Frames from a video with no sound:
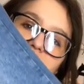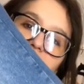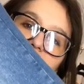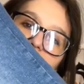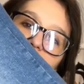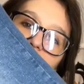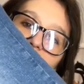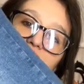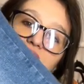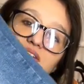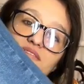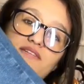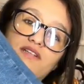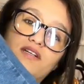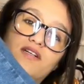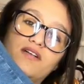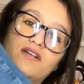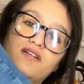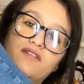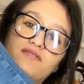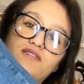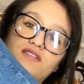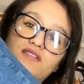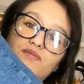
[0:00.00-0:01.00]
I've never
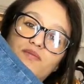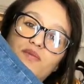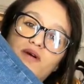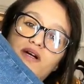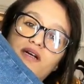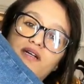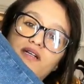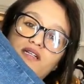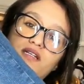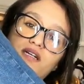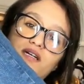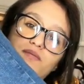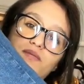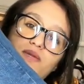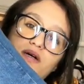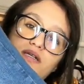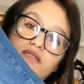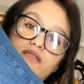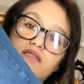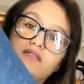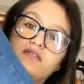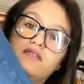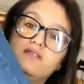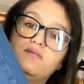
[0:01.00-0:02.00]
heard of this brand. I bought
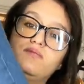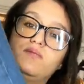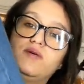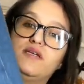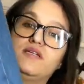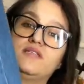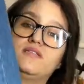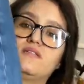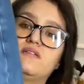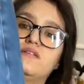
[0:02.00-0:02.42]
these based